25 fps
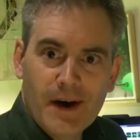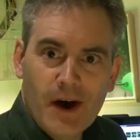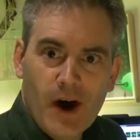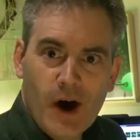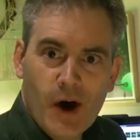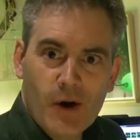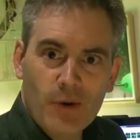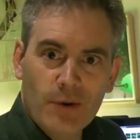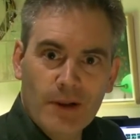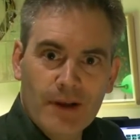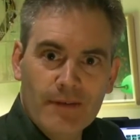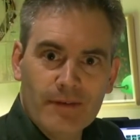
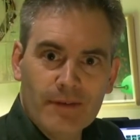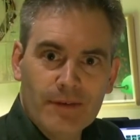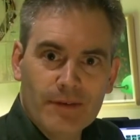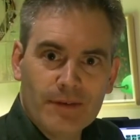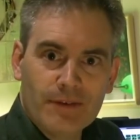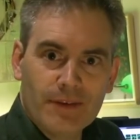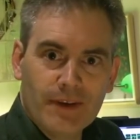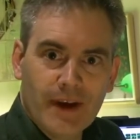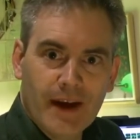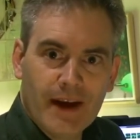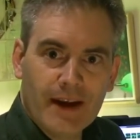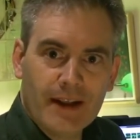O-levels
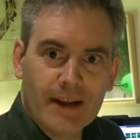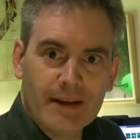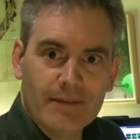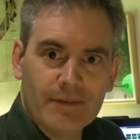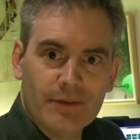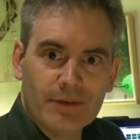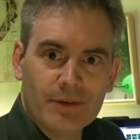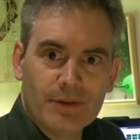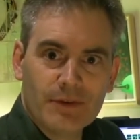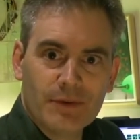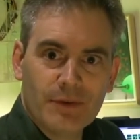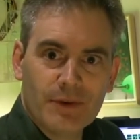and
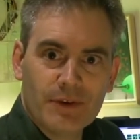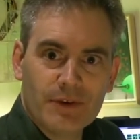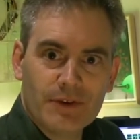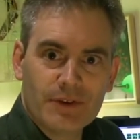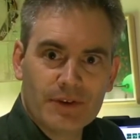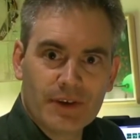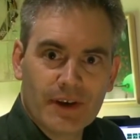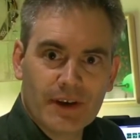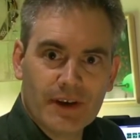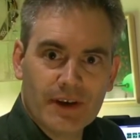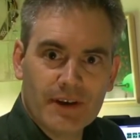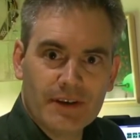A-levels,
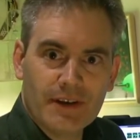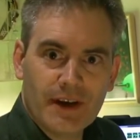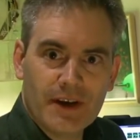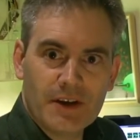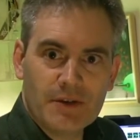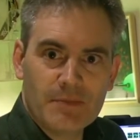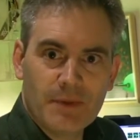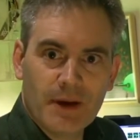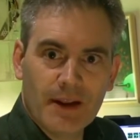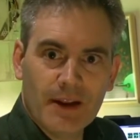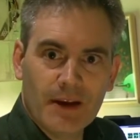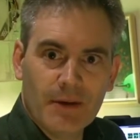which
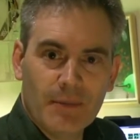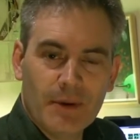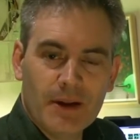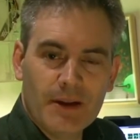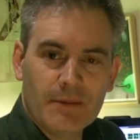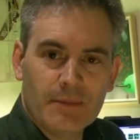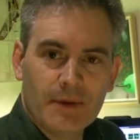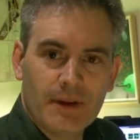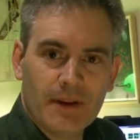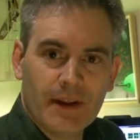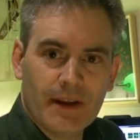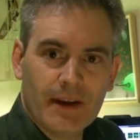dates me a little bit,
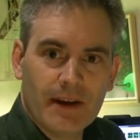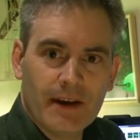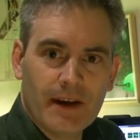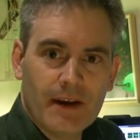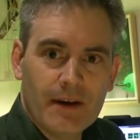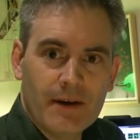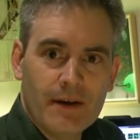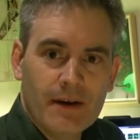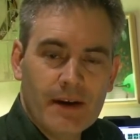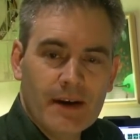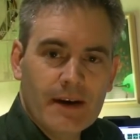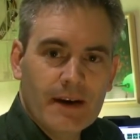but there you
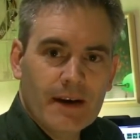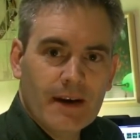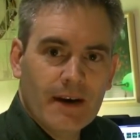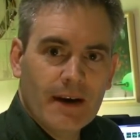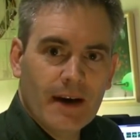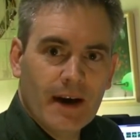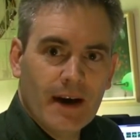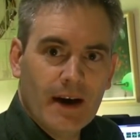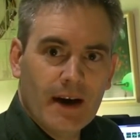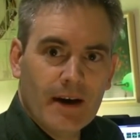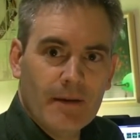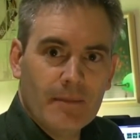go.
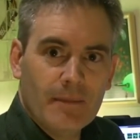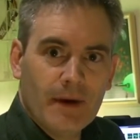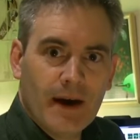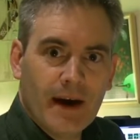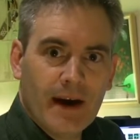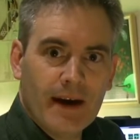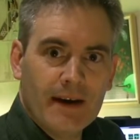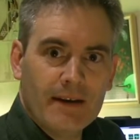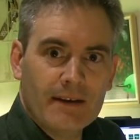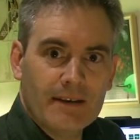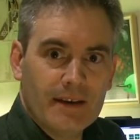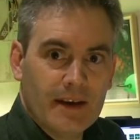
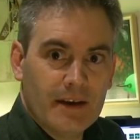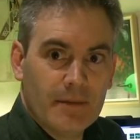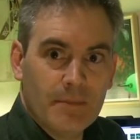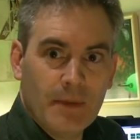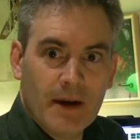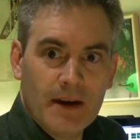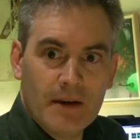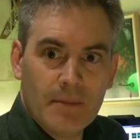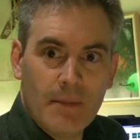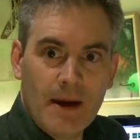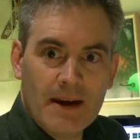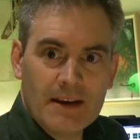And it
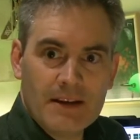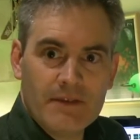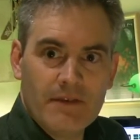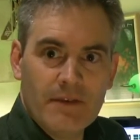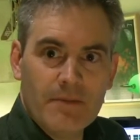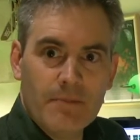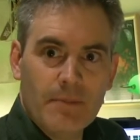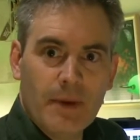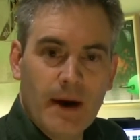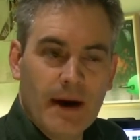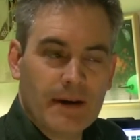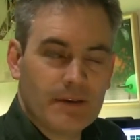made a massive
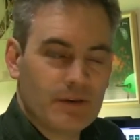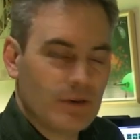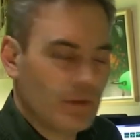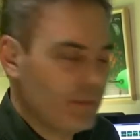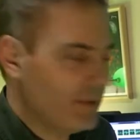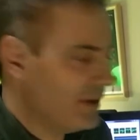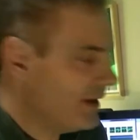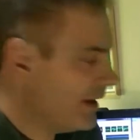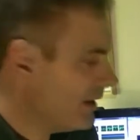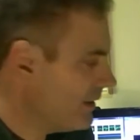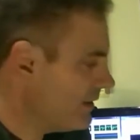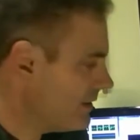impact on
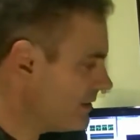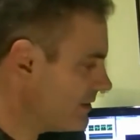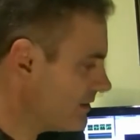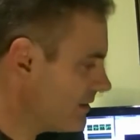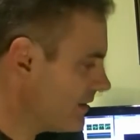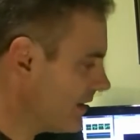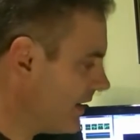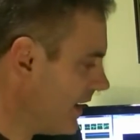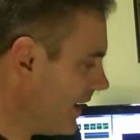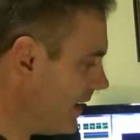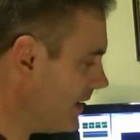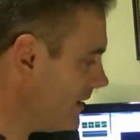me. Now this
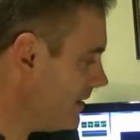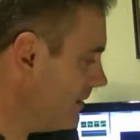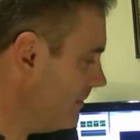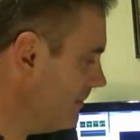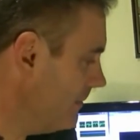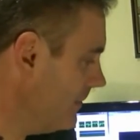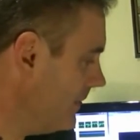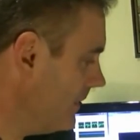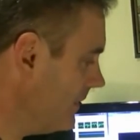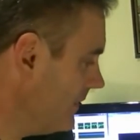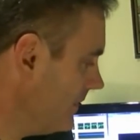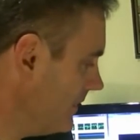
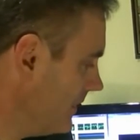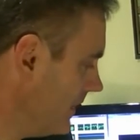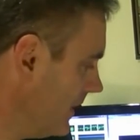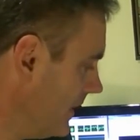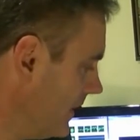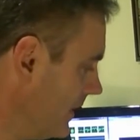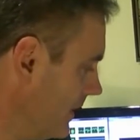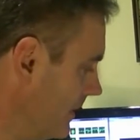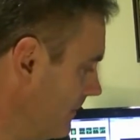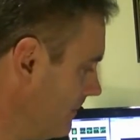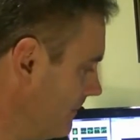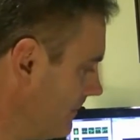game,
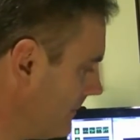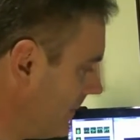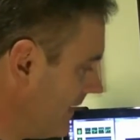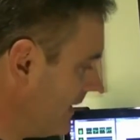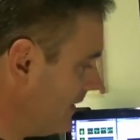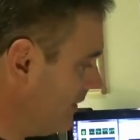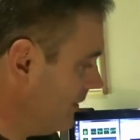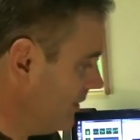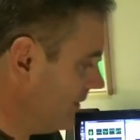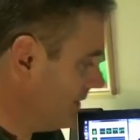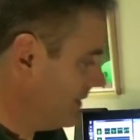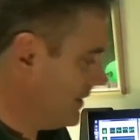
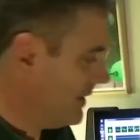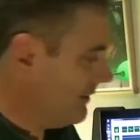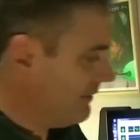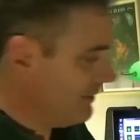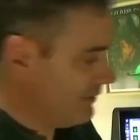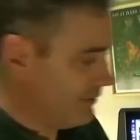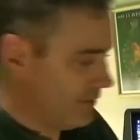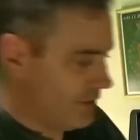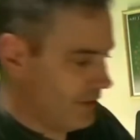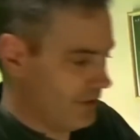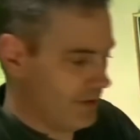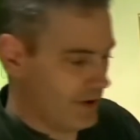and look, I've
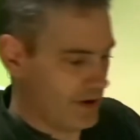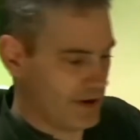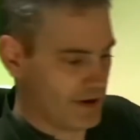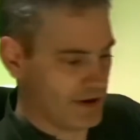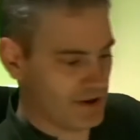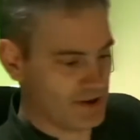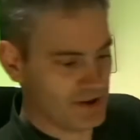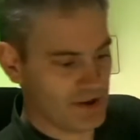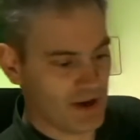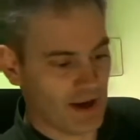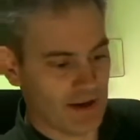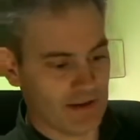even got the
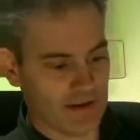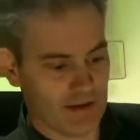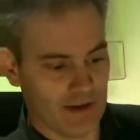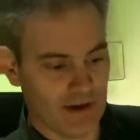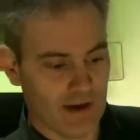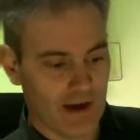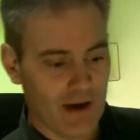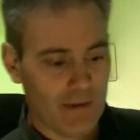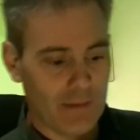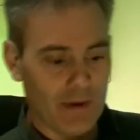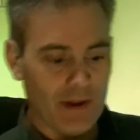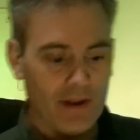cassette here,
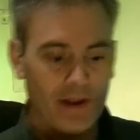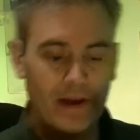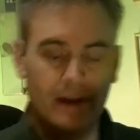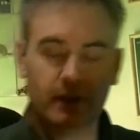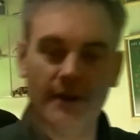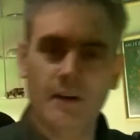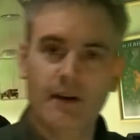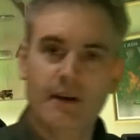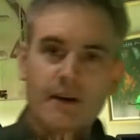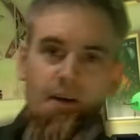how about that?